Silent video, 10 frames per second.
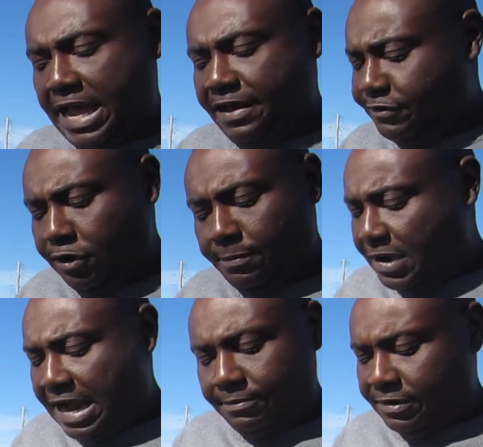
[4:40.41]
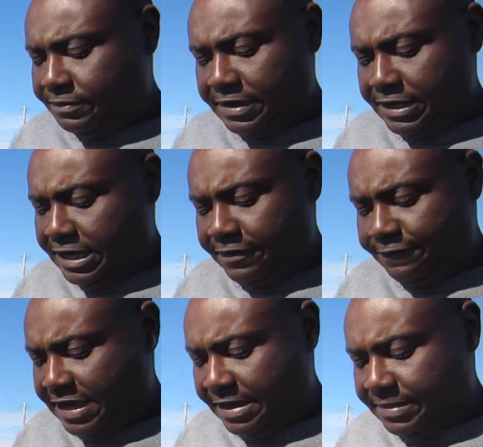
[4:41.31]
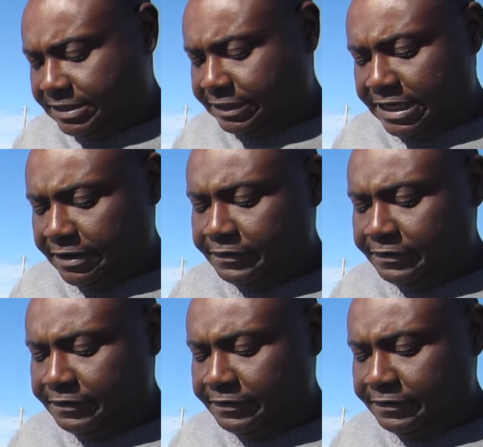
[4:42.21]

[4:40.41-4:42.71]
have no problem with identifying myself.